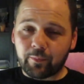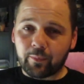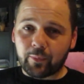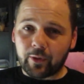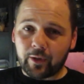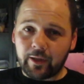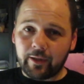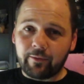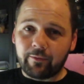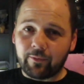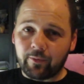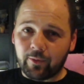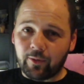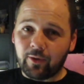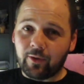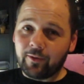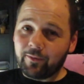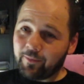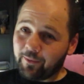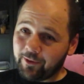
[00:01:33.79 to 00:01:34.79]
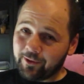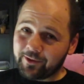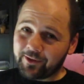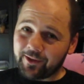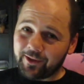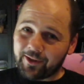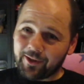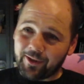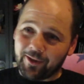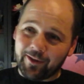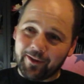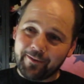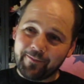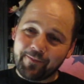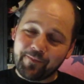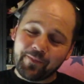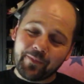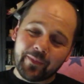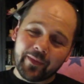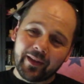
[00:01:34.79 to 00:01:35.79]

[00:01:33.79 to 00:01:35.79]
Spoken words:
pretty full on most of the time.